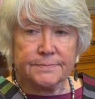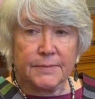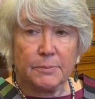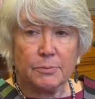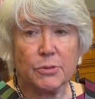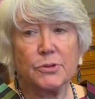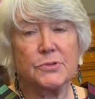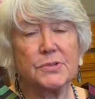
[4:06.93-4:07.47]

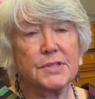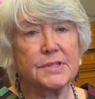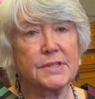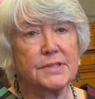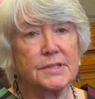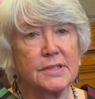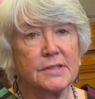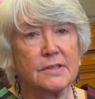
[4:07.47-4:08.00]
produces a
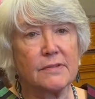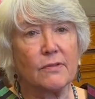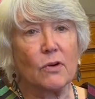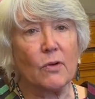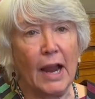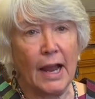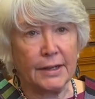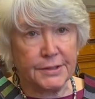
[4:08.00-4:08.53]
sense of
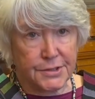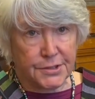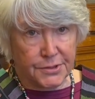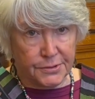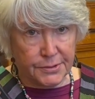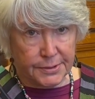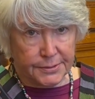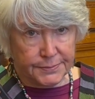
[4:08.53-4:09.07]
gratitude,